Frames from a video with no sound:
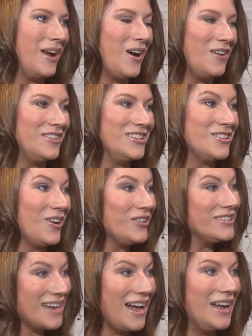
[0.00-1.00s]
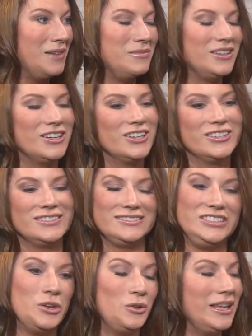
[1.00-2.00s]
office all the time. They're
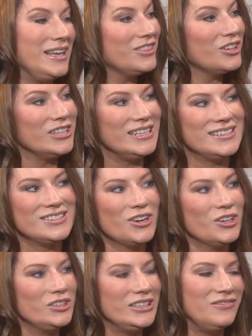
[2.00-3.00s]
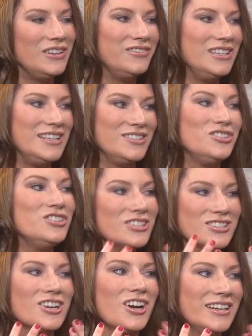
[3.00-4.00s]
late 30s to early 50s,
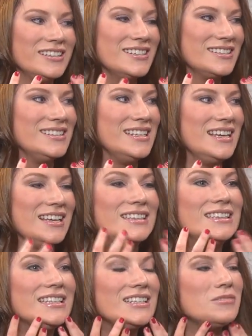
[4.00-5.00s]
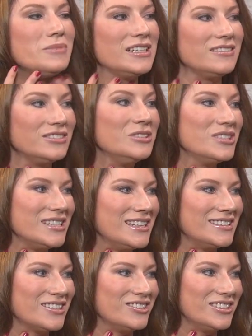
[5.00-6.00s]
just starting to see a little bit of
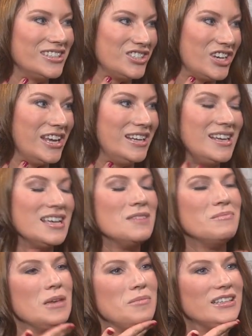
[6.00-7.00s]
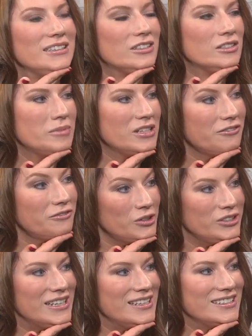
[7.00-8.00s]
looseness under the chin, maybe a little bit of
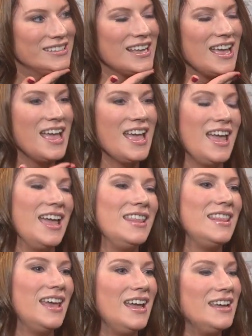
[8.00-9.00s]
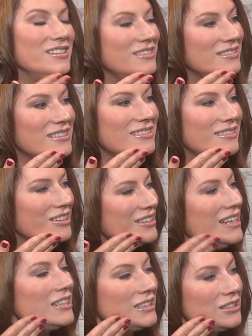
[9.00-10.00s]
fullness, and they
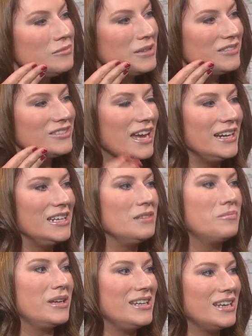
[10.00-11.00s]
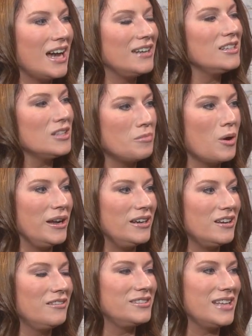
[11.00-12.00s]
need a little bit of tightening, but not to the point
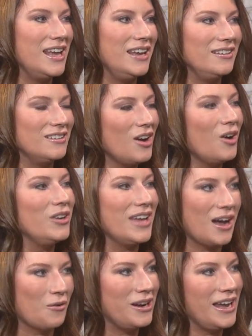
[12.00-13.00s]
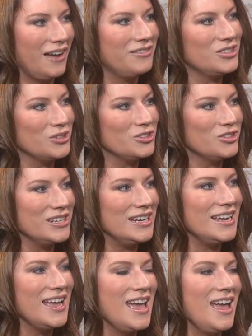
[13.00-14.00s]
of saying, oh yeah, I want to have
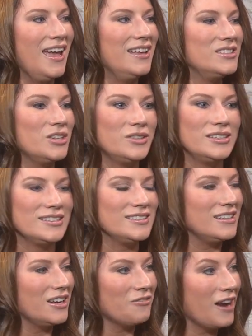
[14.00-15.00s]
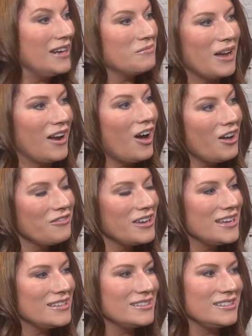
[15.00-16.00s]
surgery. And so this is done right in my
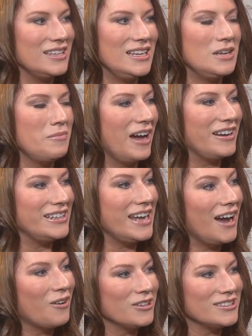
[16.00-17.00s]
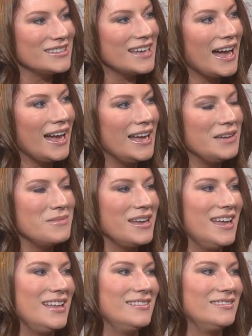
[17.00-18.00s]
office in about an hour's time,
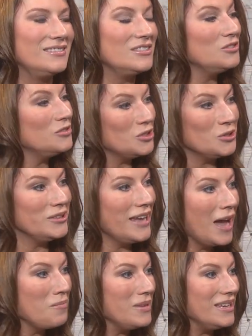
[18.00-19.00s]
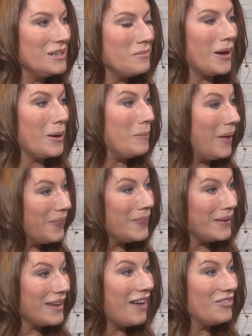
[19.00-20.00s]
and truly happy in about a month
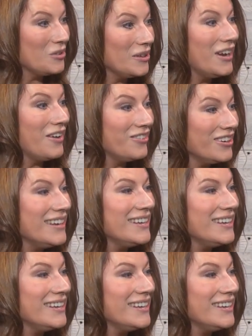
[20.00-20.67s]
after recovery.